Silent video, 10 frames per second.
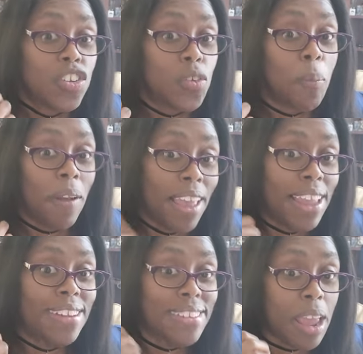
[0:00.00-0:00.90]
to
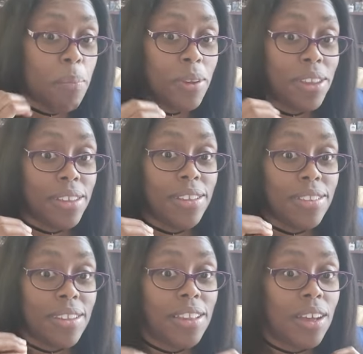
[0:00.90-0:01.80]
play
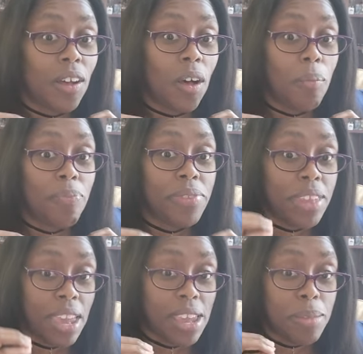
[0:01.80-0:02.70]
Japanese um,
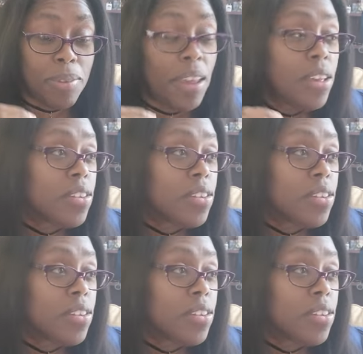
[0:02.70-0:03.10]
games.